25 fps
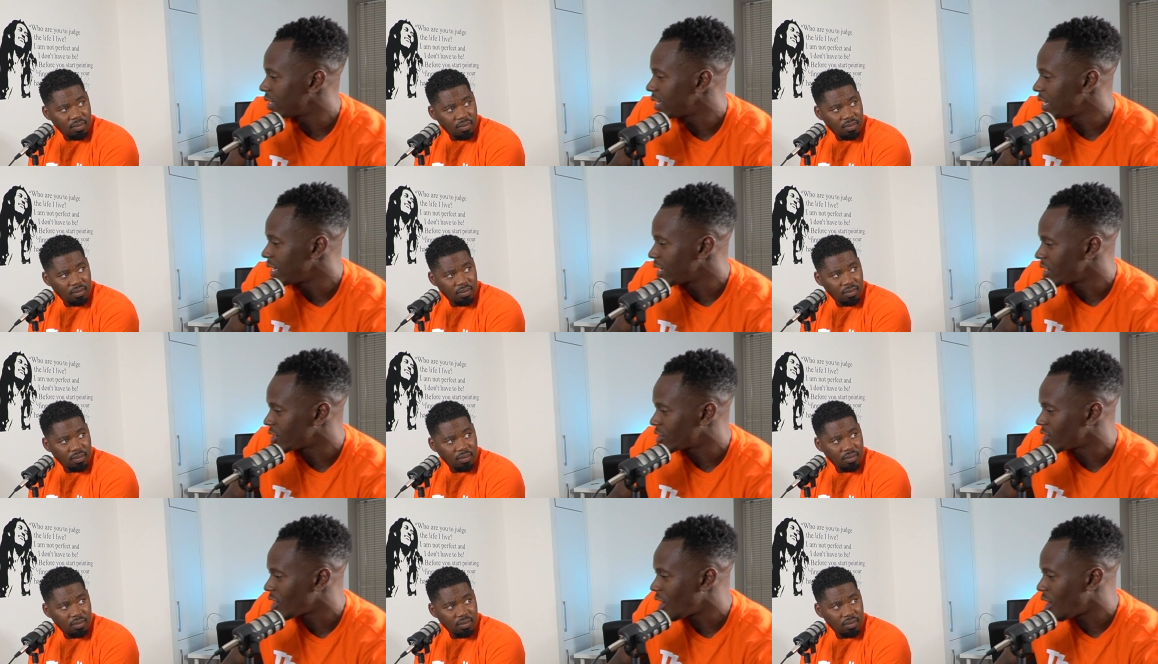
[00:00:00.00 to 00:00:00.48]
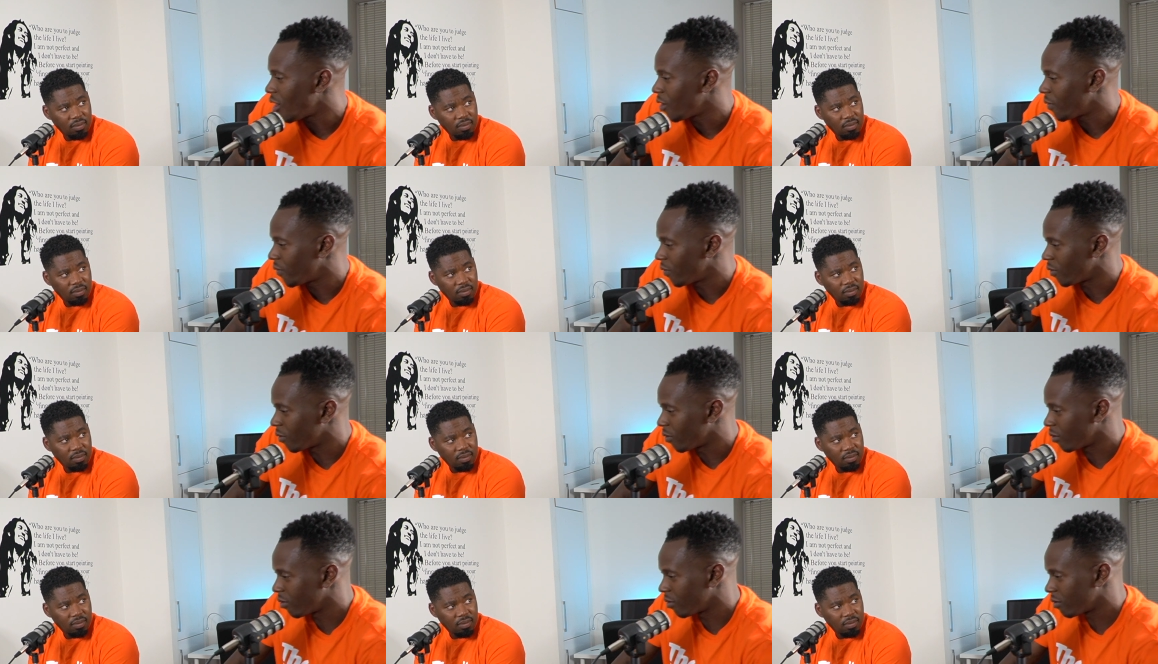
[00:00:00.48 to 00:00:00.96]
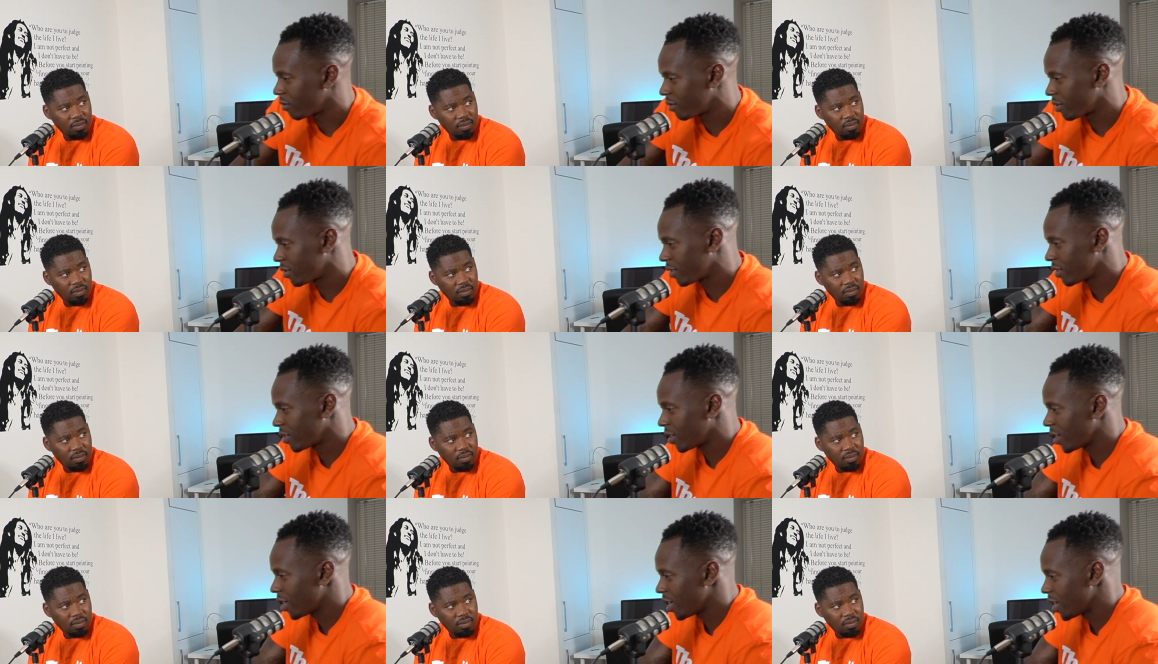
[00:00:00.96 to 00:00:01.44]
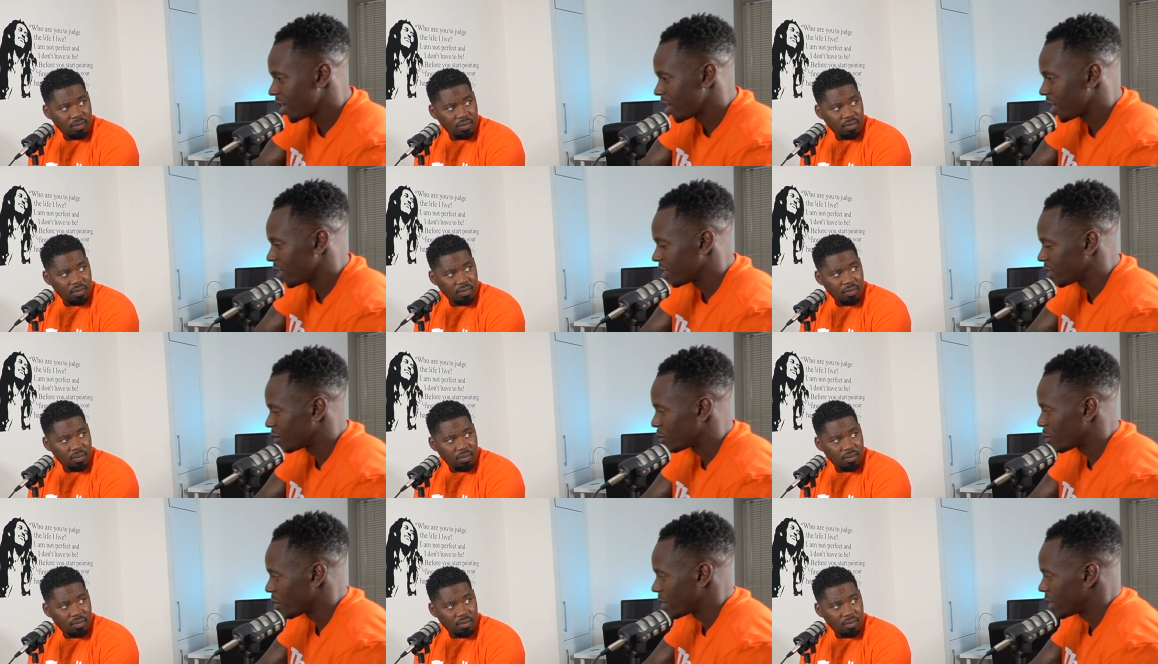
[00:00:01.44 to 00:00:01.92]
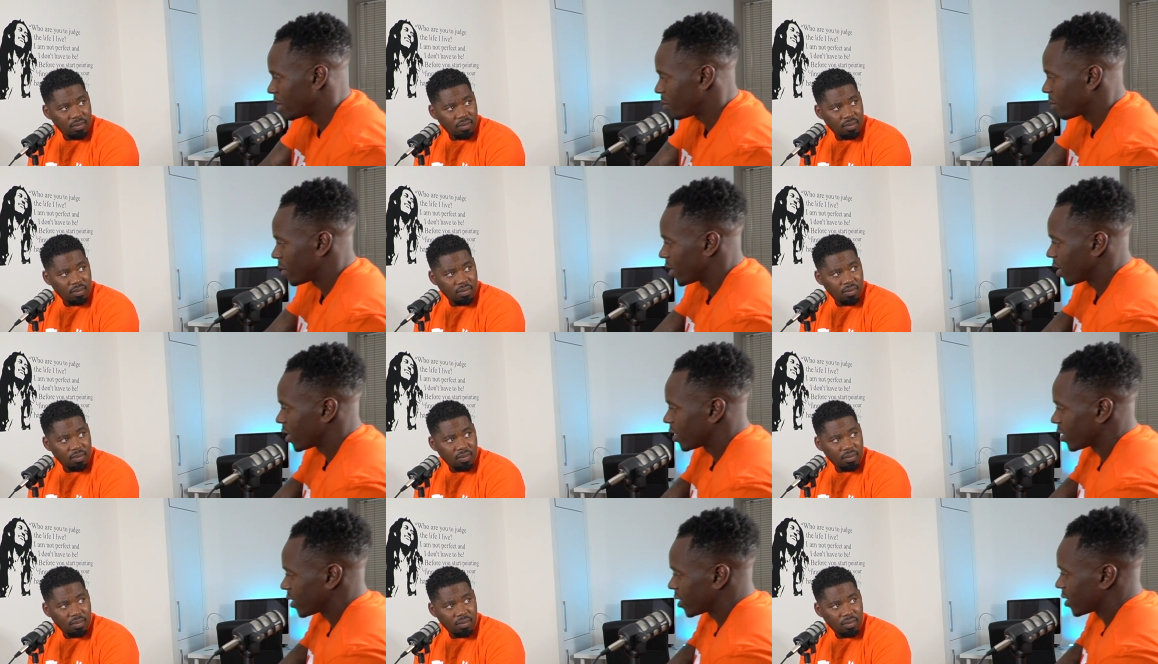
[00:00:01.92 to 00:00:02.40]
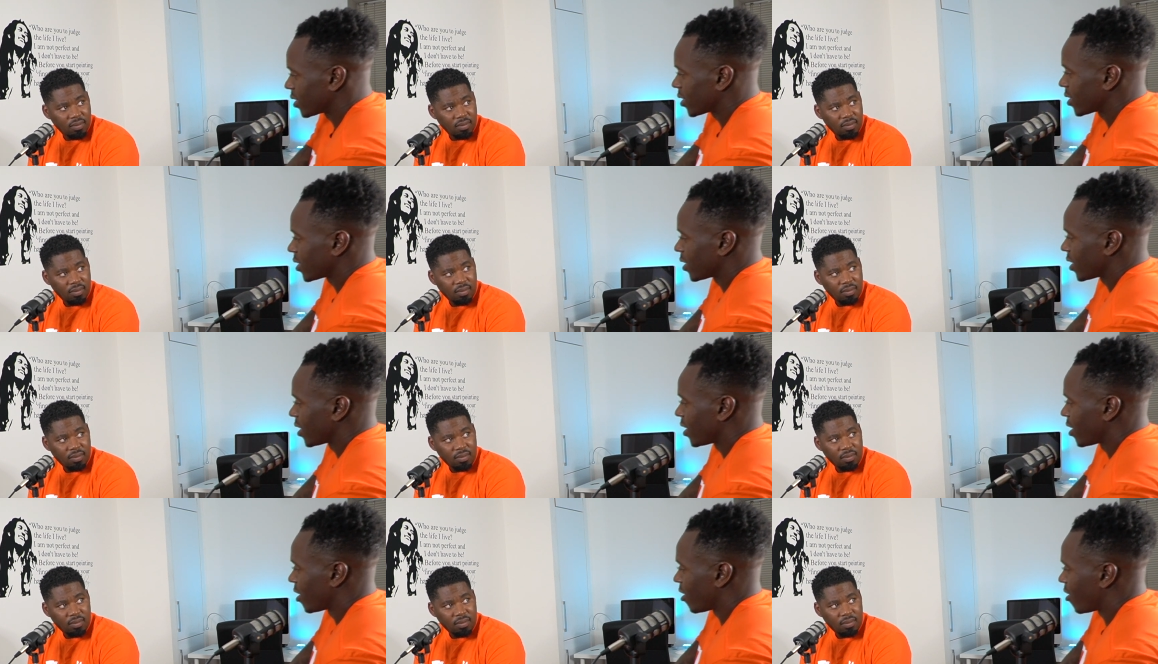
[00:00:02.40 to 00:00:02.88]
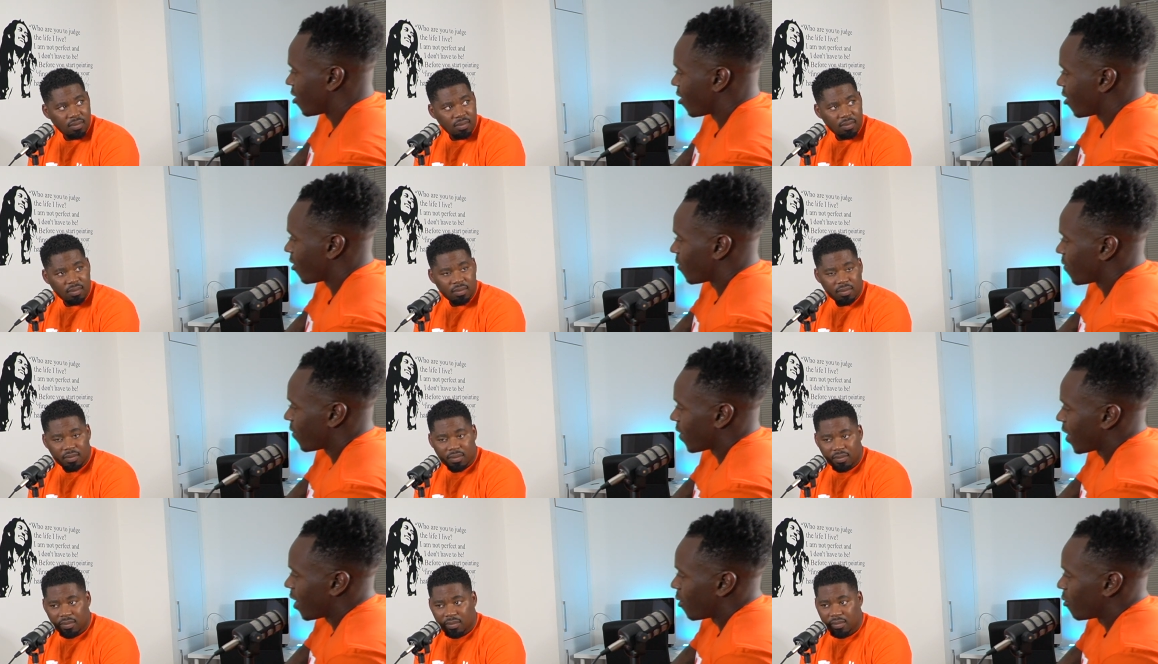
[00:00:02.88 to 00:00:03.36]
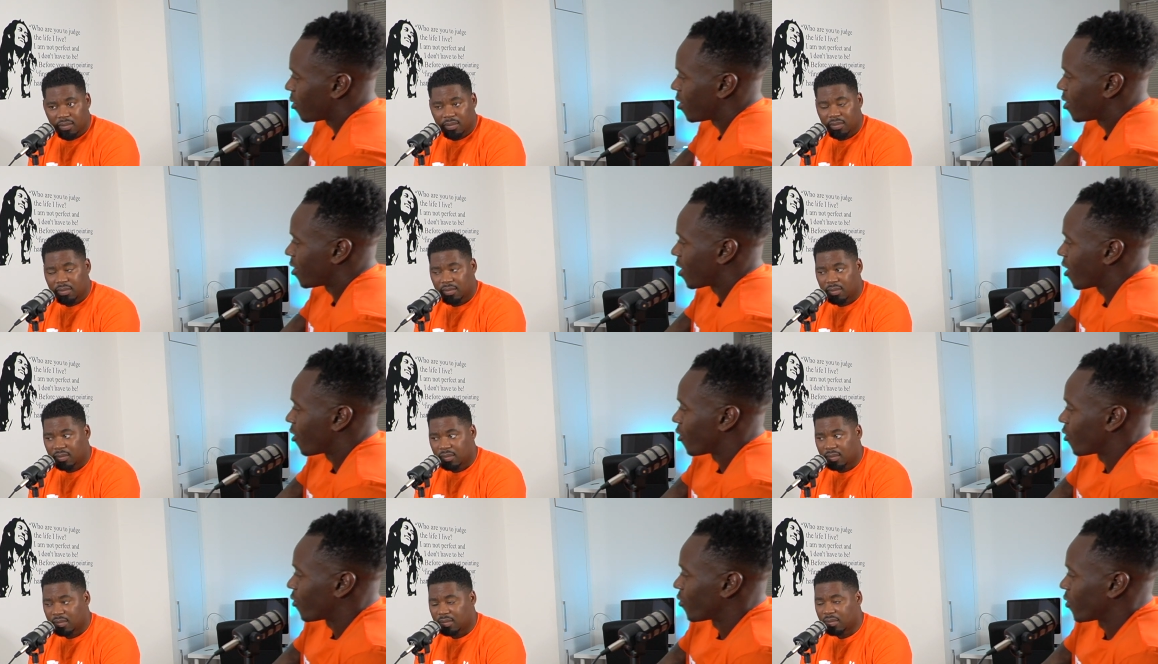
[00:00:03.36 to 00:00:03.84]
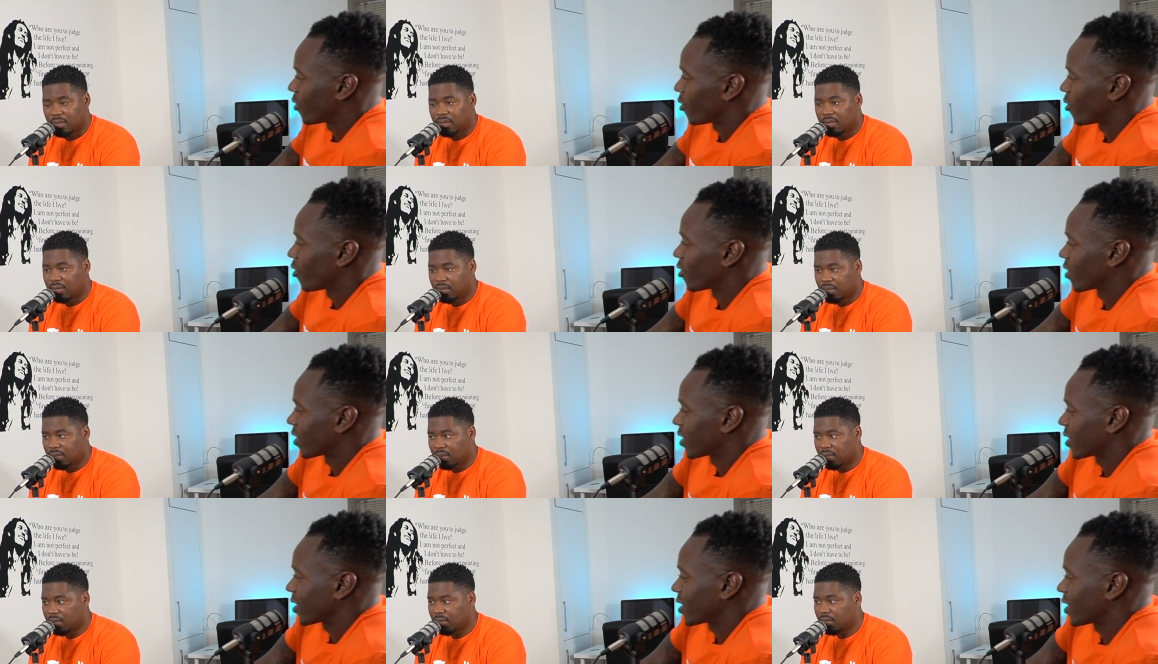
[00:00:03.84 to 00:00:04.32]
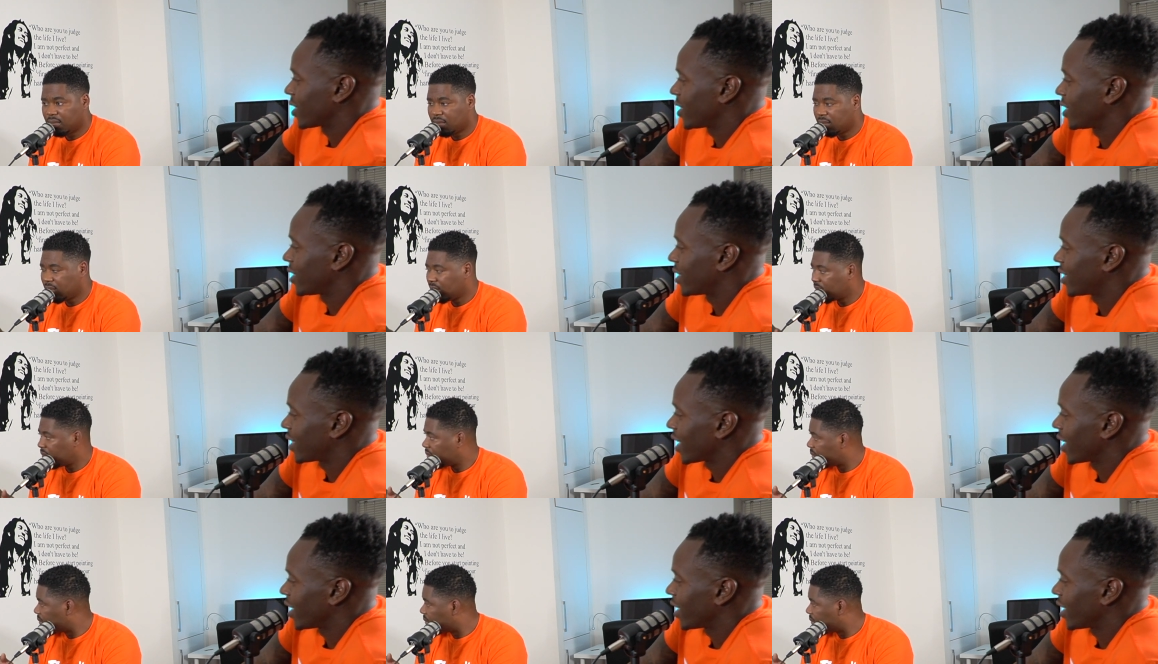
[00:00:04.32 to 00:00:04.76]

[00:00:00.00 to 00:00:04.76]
Speaker 1: see the child for twenty minutes." half hour, however long. Because what you